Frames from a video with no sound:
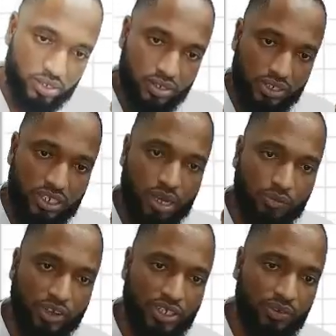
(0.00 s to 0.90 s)

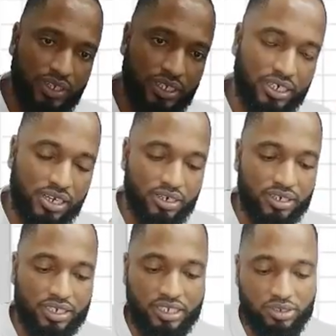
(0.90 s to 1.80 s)
circumference of a circle.
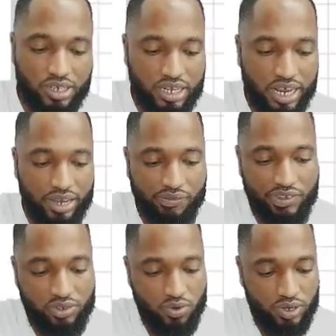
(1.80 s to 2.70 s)
This is like if
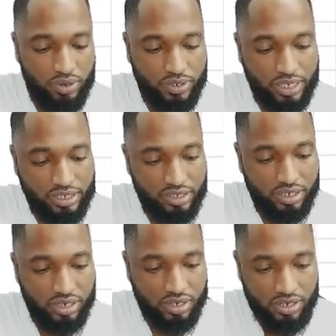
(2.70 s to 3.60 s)
this whole thing was a
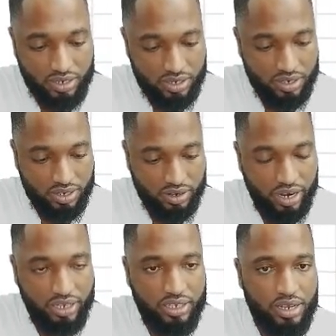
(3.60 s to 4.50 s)
circle,
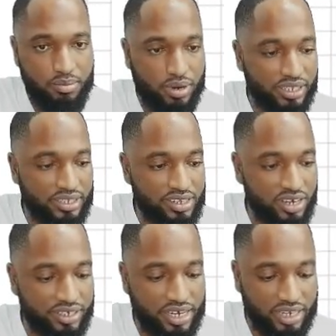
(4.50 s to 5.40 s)
right? But it's
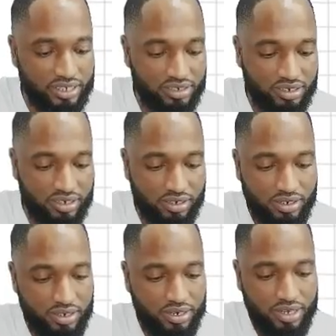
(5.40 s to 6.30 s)
not a circle.
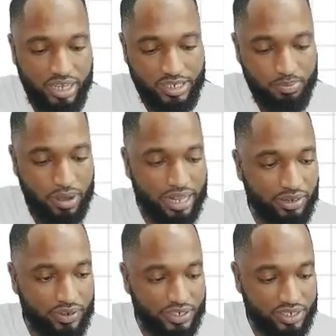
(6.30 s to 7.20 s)
It's part of
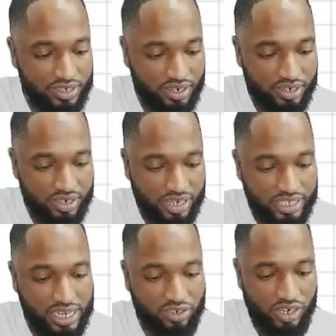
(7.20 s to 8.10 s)
a circle. It's
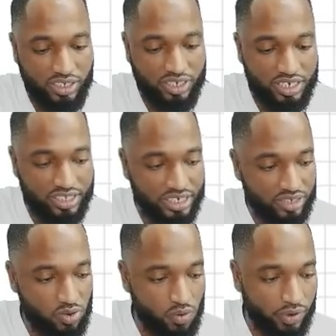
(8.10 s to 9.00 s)
actually
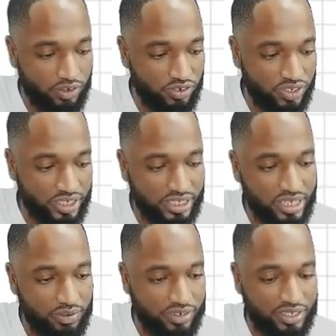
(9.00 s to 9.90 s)
36 over 360
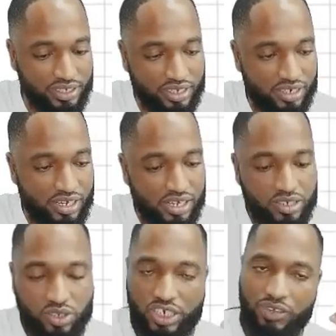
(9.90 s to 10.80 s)
of the circle.
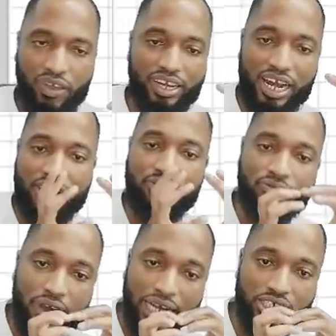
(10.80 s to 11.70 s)
So you're just finding like a
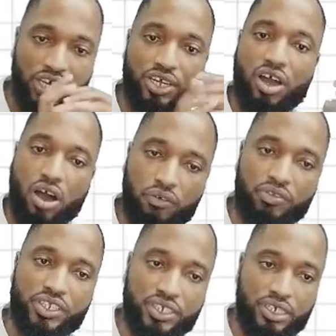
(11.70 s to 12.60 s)
fraction of
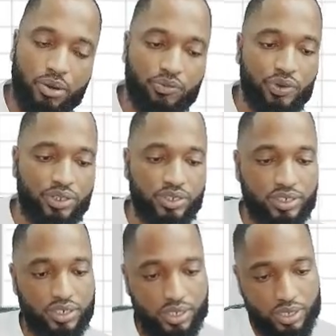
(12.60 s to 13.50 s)
the circumference.
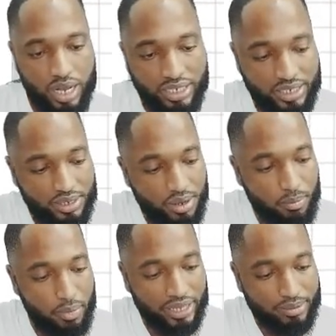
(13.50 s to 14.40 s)
That's the
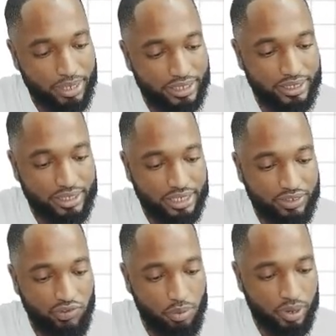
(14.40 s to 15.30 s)
mathematics
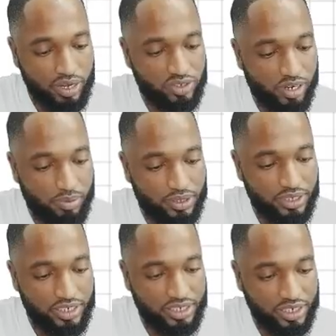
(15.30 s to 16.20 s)
formula. So you'll put
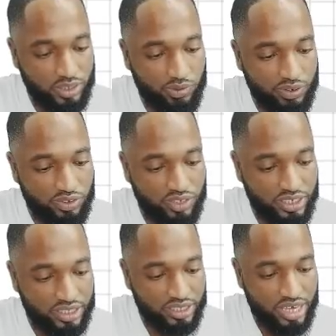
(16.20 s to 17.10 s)
36 over
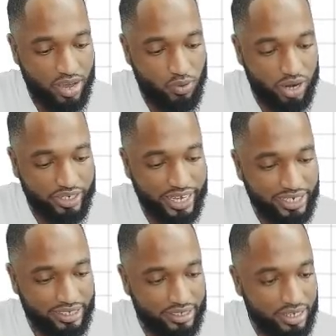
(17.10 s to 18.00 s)
360, a
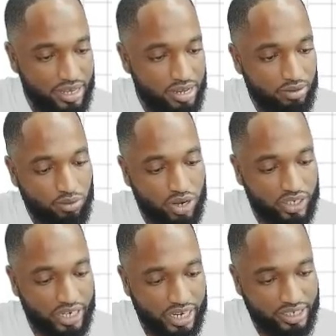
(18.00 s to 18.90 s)
1/10.
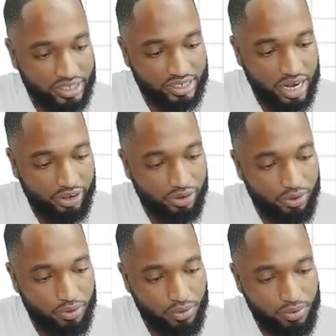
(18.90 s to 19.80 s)
1/10 is that
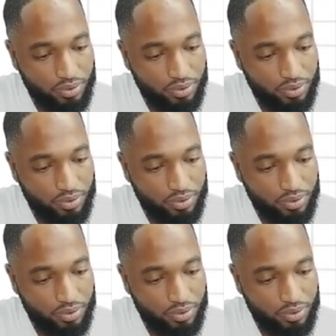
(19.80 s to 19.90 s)
u,